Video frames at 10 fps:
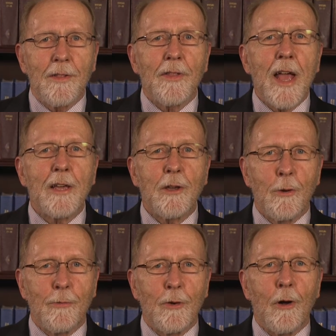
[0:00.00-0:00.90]
Thank
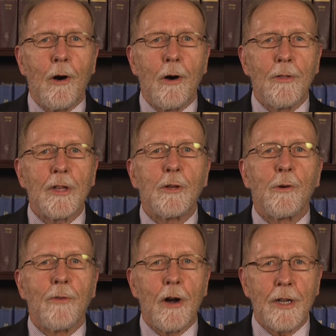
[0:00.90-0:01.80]
you for all that you
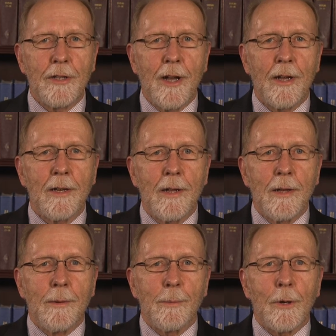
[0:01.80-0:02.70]
have already done,
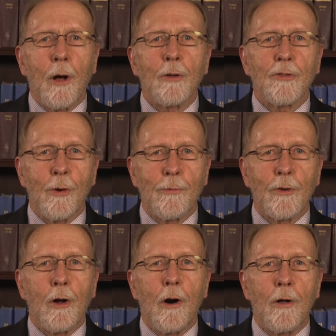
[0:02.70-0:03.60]
but also
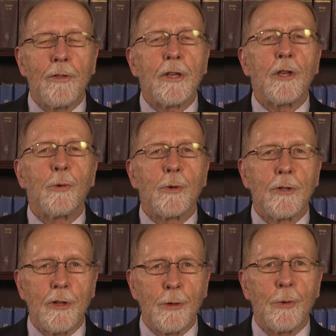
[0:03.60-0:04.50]
for all that you will
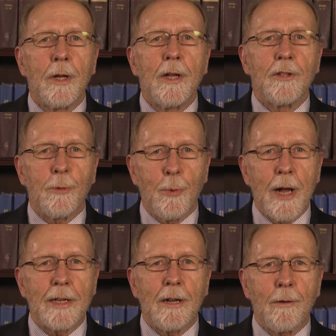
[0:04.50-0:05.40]
do to
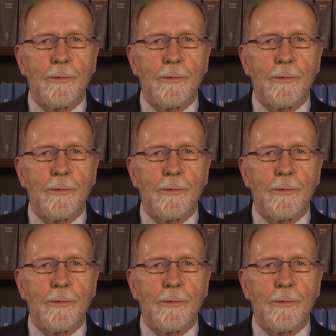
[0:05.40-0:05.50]
brighten our